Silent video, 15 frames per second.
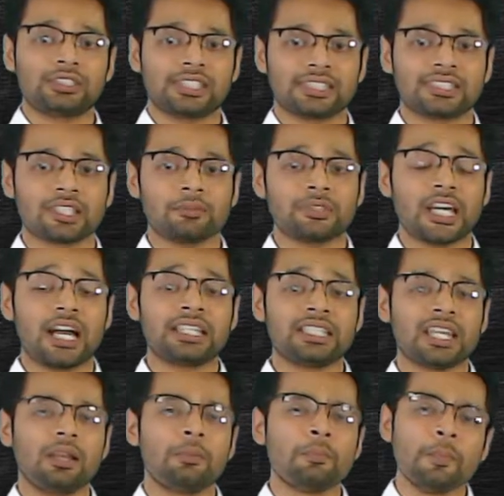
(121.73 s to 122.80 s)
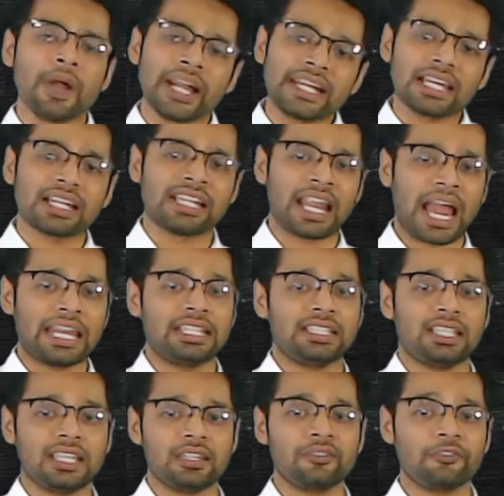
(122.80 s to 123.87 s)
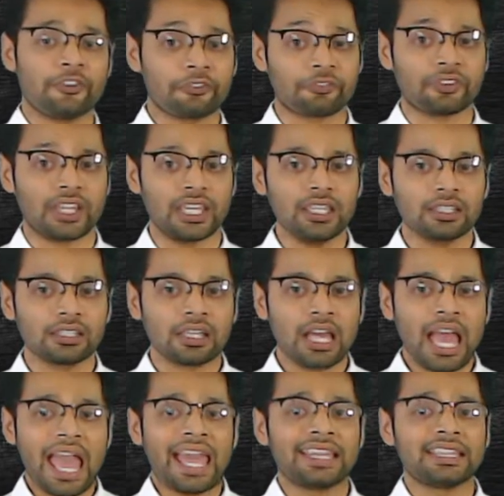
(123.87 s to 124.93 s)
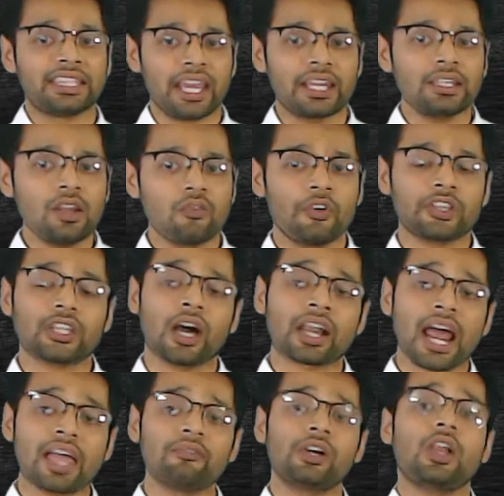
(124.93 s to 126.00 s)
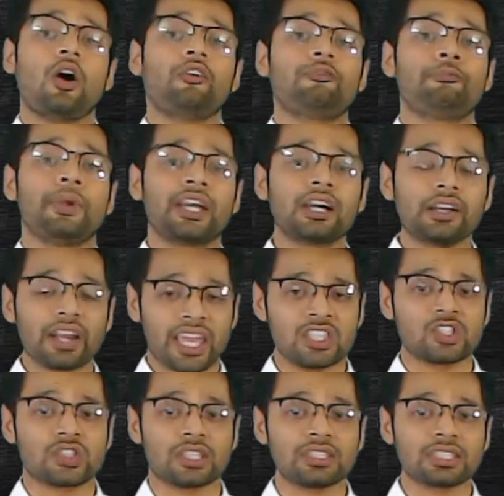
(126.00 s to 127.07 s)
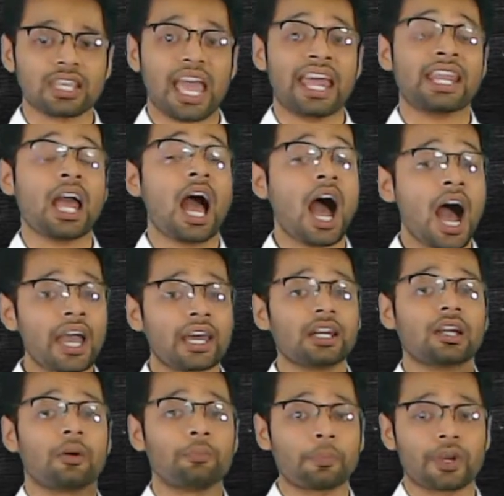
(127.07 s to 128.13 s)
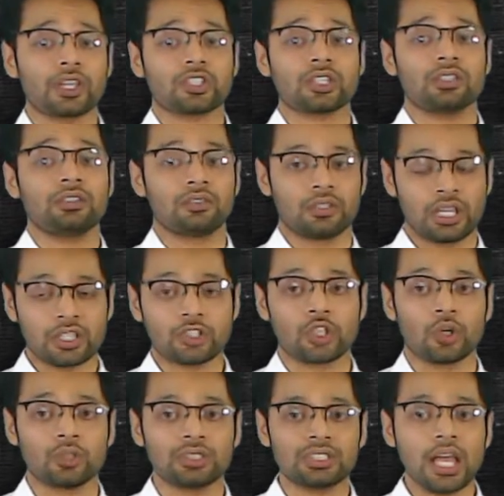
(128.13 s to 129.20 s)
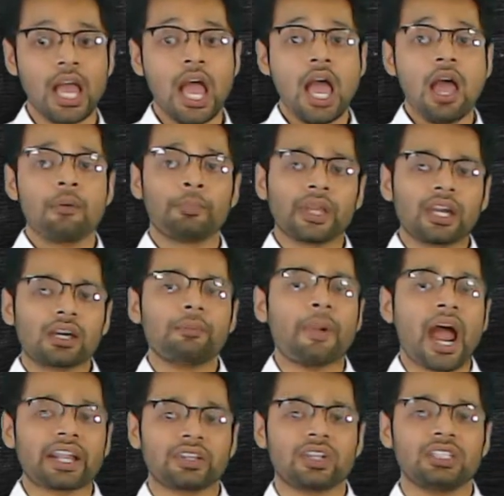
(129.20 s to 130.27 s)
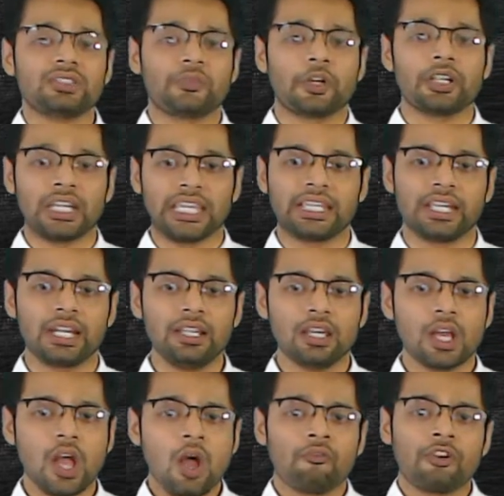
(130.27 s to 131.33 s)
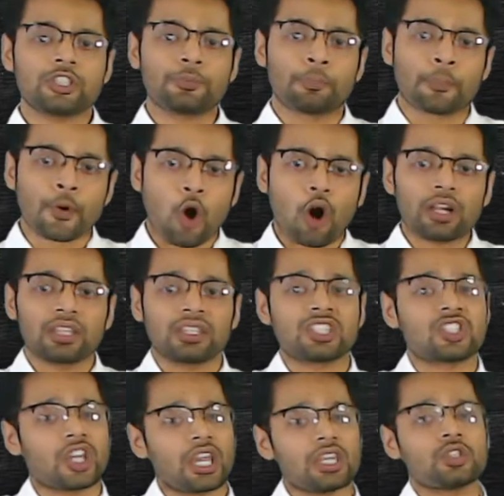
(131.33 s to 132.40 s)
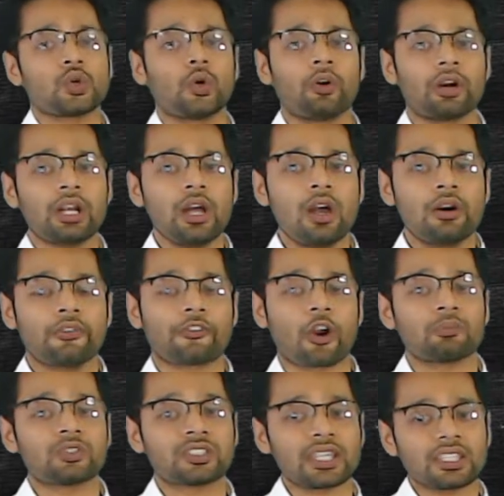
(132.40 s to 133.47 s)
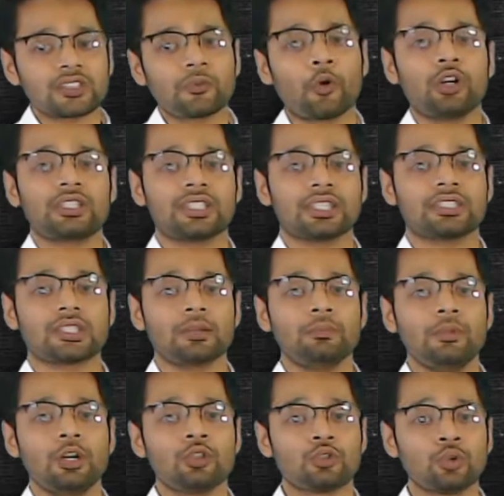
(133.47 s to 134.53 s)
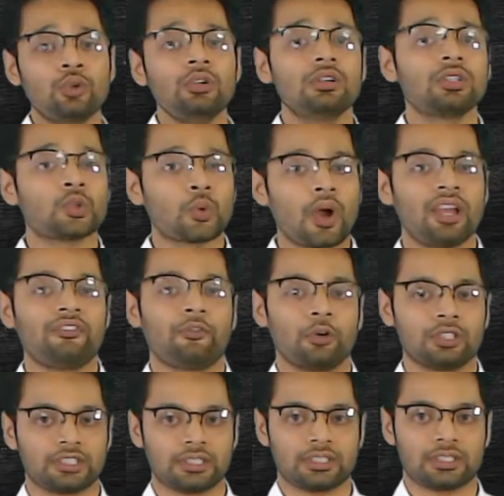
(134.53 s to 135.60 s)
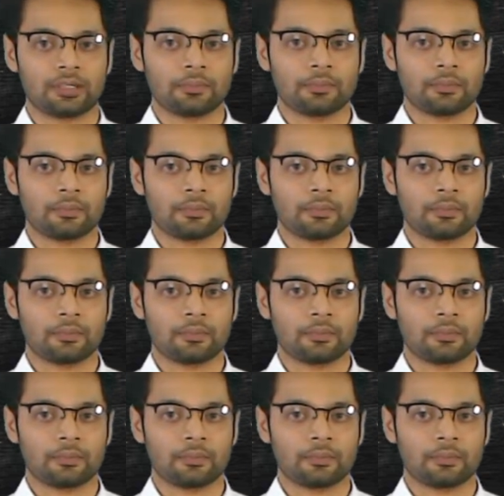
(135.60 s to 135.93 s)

systems until mid 1950, and then with arrival of bigger engines and higher compression ratios, bigger batteries were needed, which brought the changeover from 6-volt system to 12-volt system.